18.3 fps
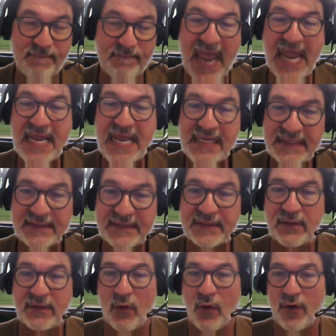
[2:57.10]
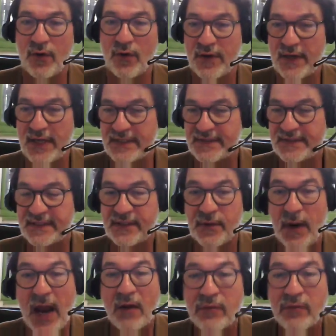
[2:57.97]
based or is
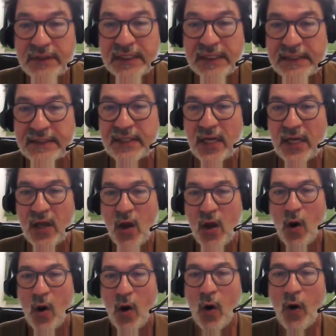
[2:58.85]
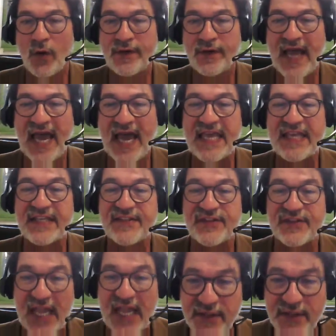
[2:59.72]
grounded on
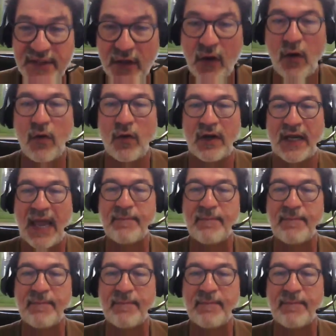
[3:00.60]
aesthetical